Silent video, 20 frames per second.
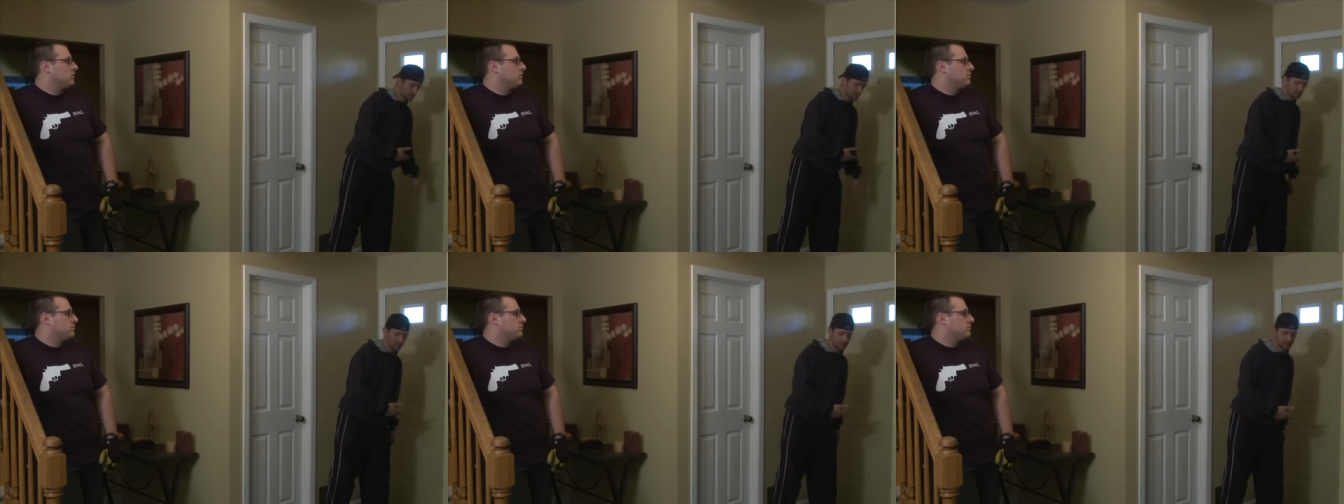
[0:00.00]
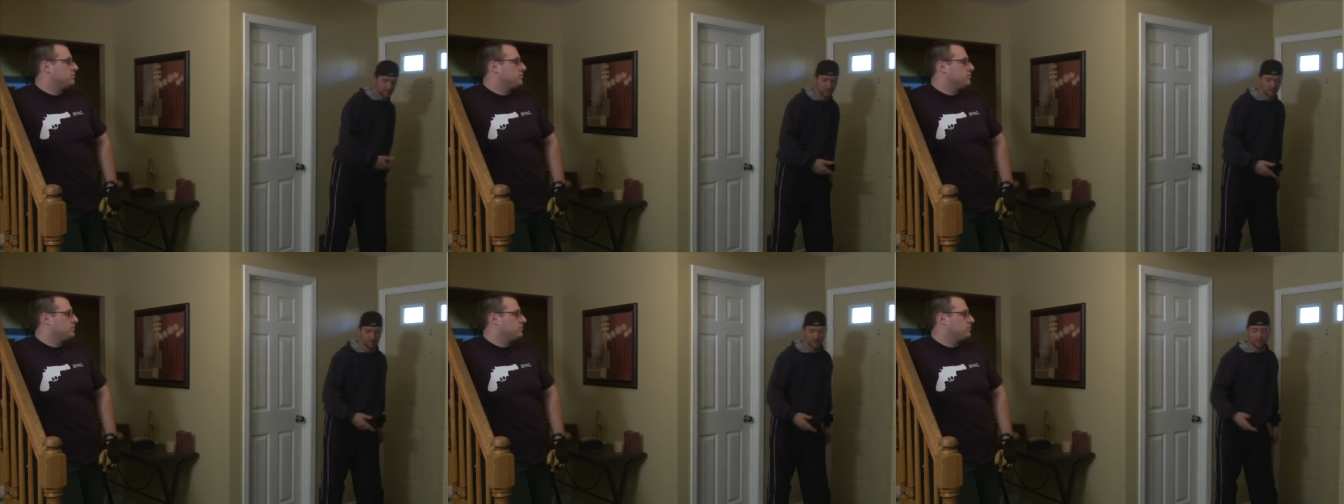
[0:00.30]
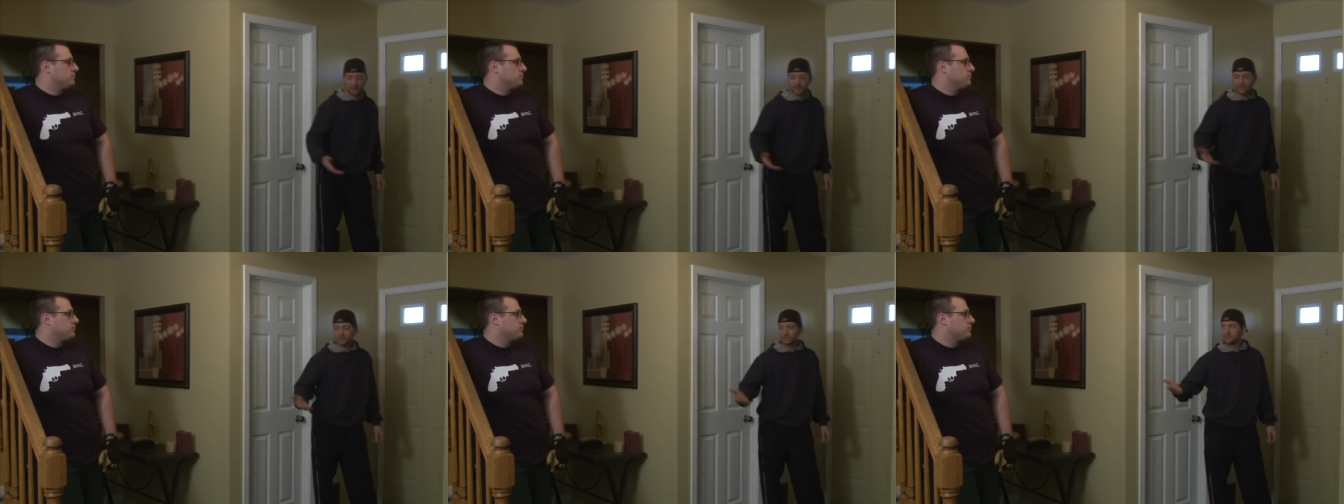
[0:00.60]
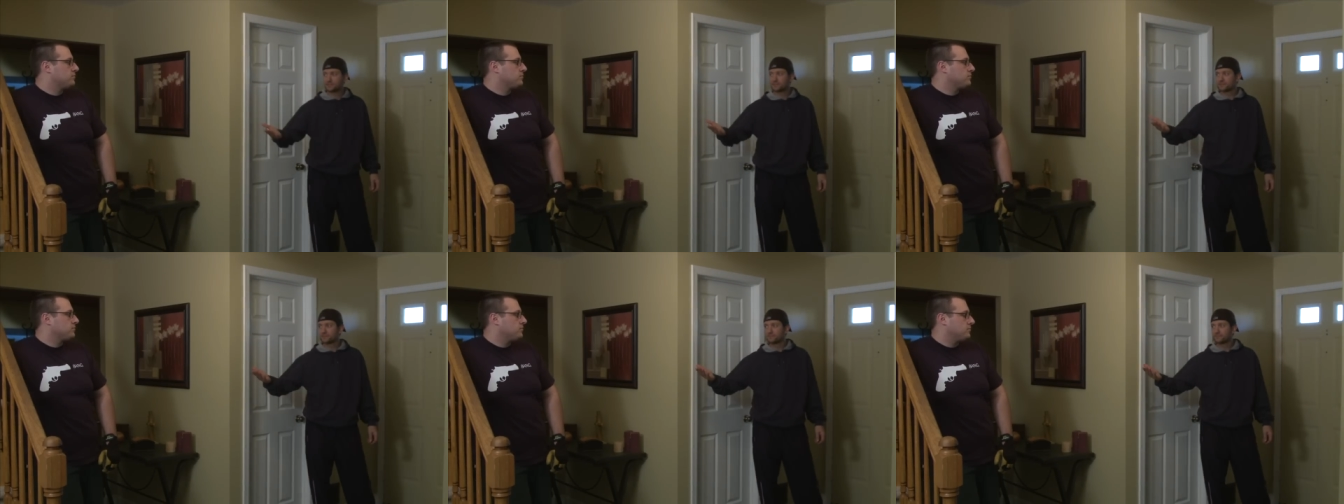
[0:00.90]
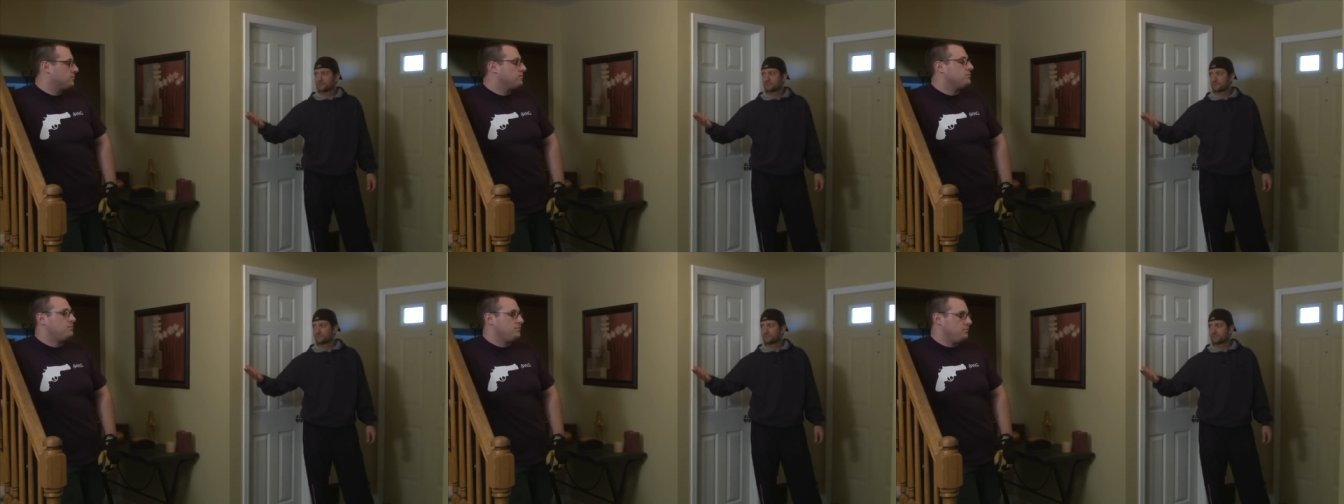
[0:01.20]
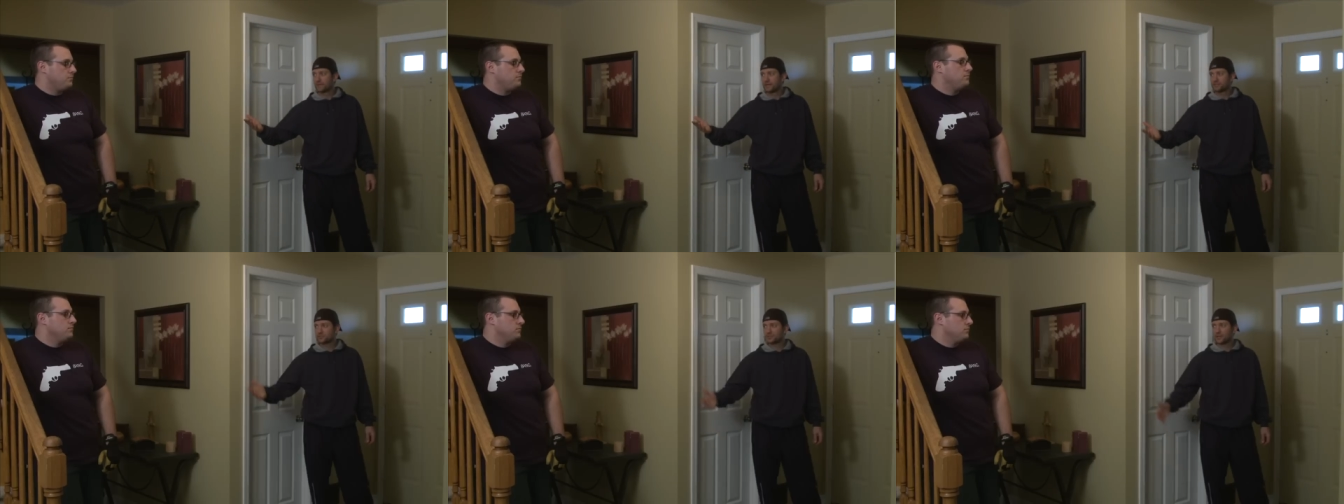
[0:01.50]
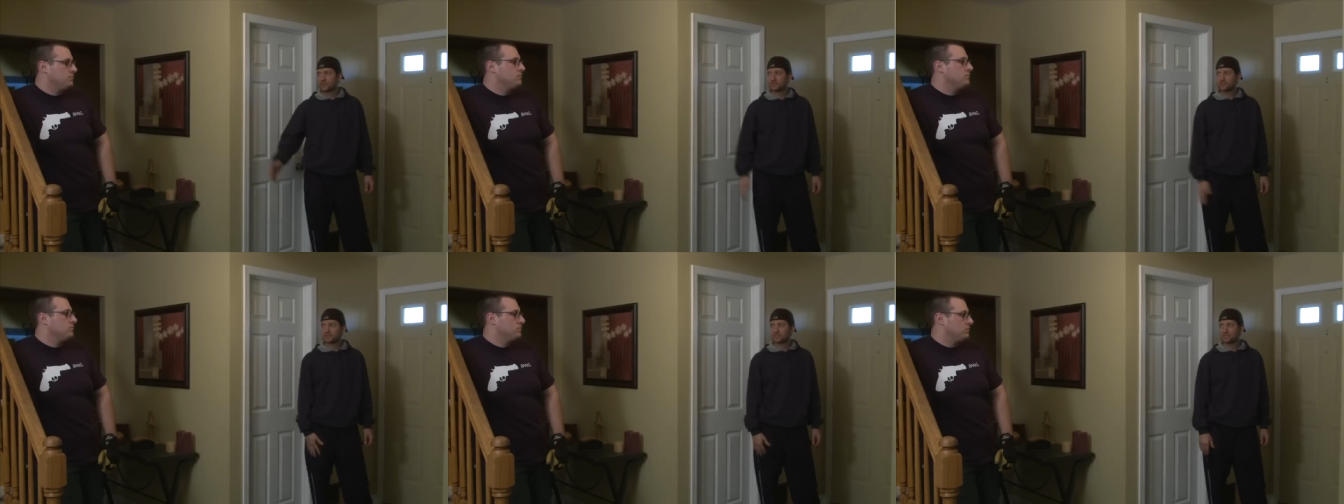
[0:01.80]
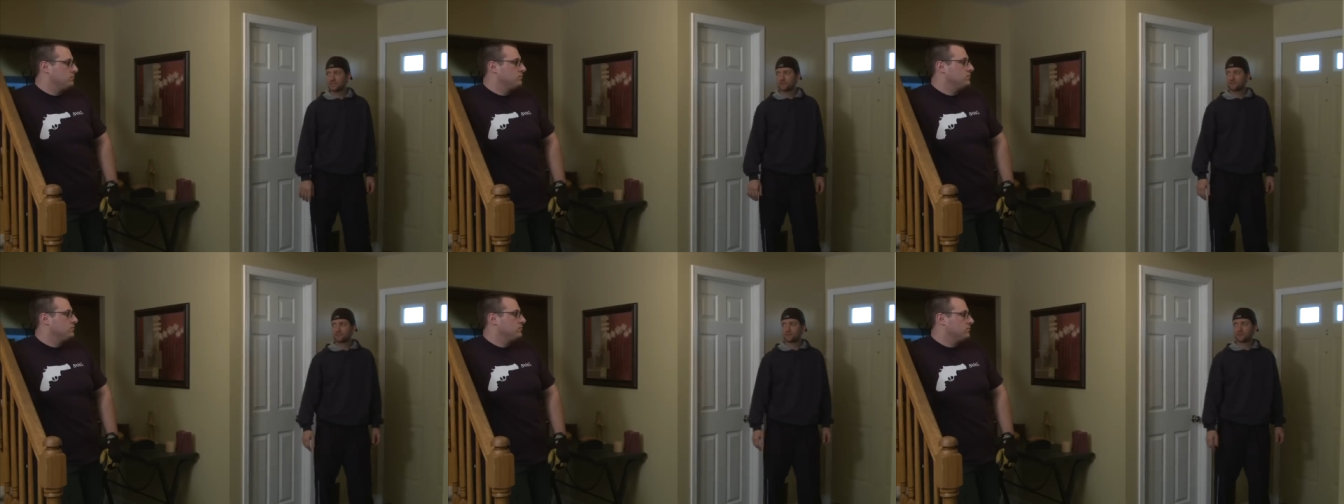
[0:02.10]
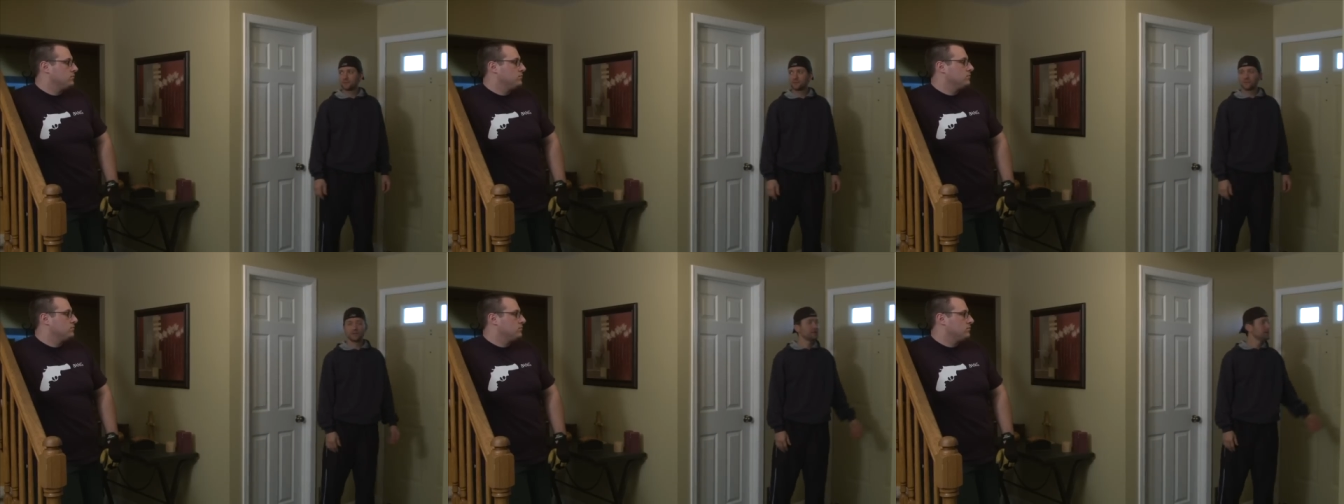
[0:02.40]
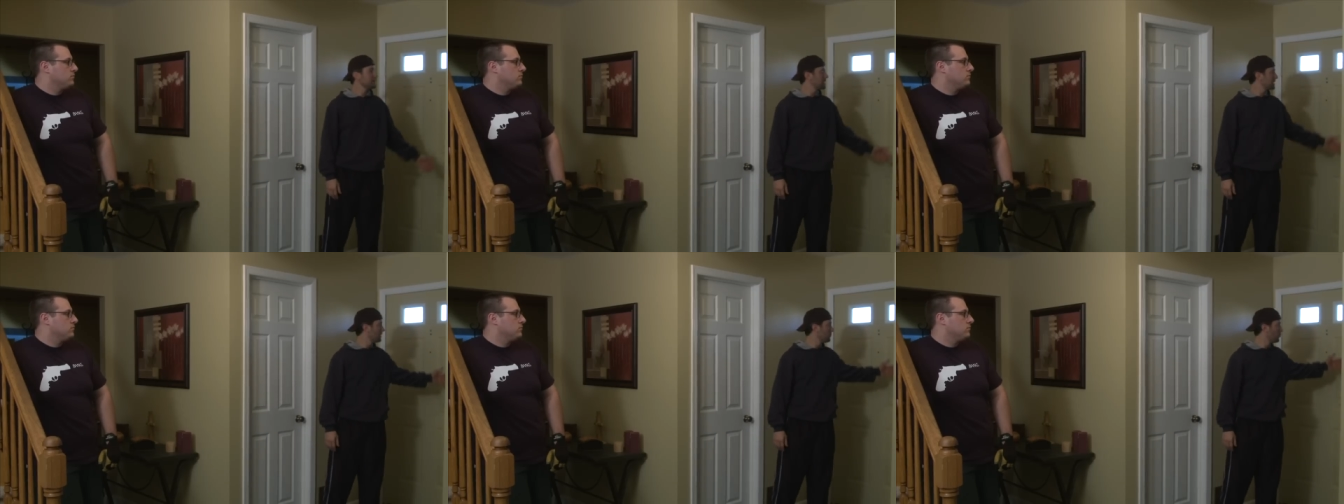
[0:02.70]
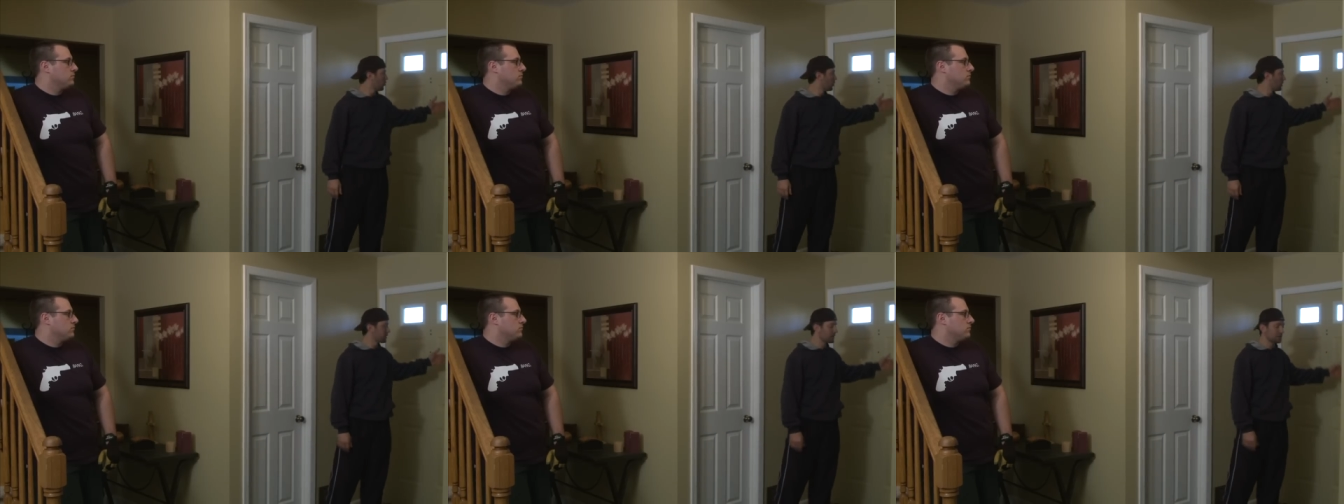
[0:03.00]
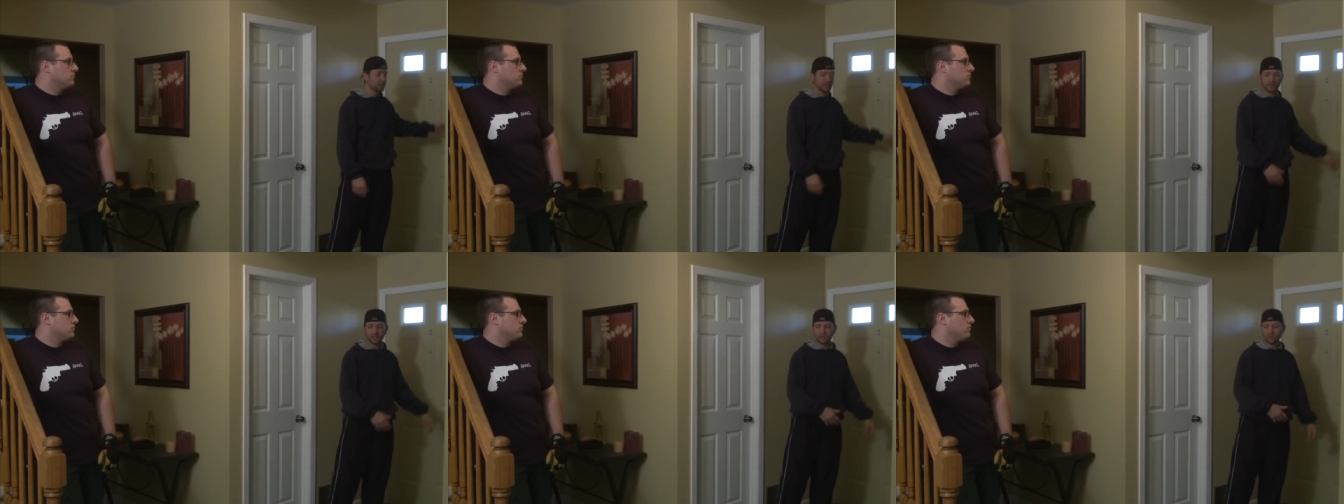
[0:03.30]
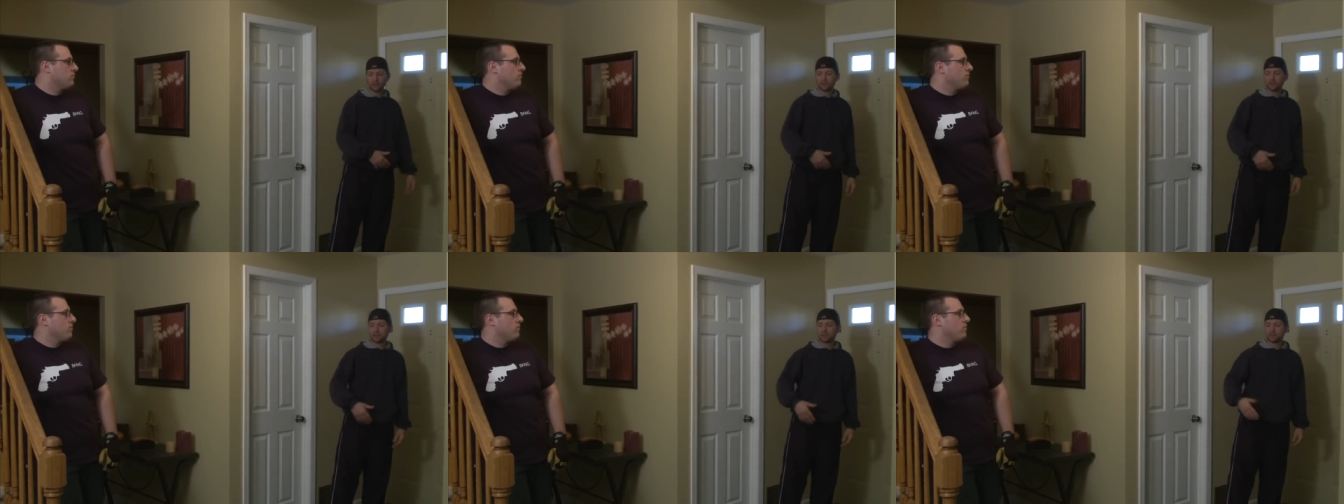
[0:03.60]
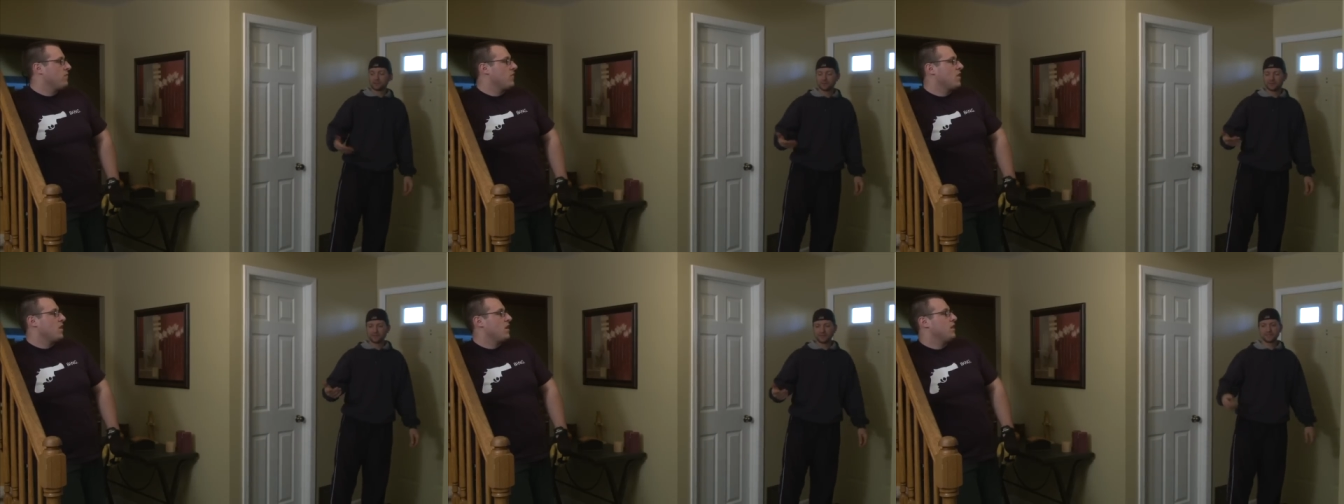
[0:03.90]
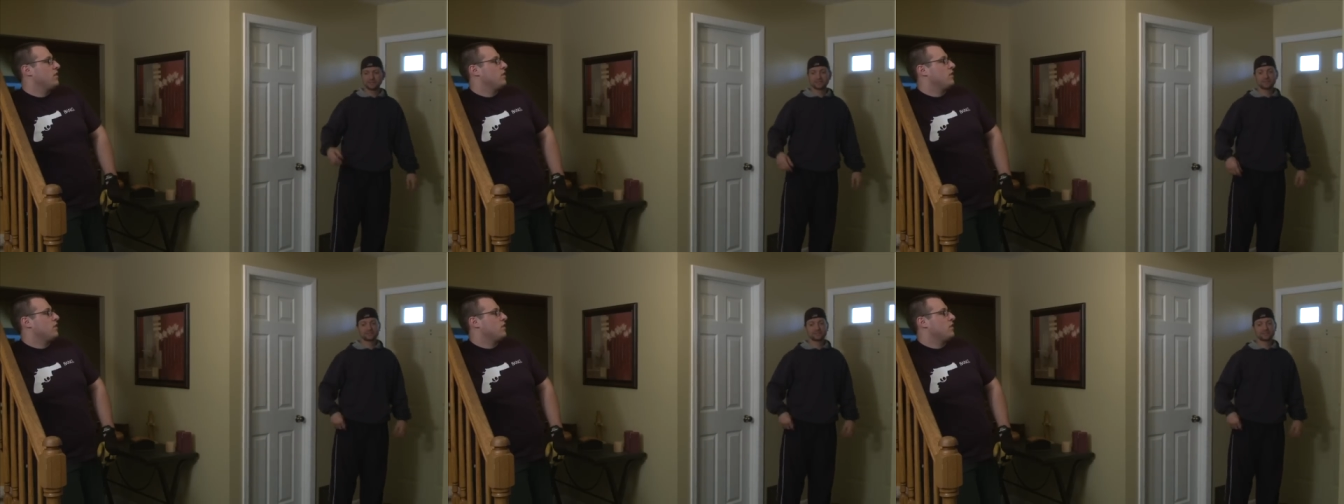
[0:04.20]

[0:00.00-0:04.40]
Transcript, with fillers: yeah. this. I'll start the scene from him walking in to this.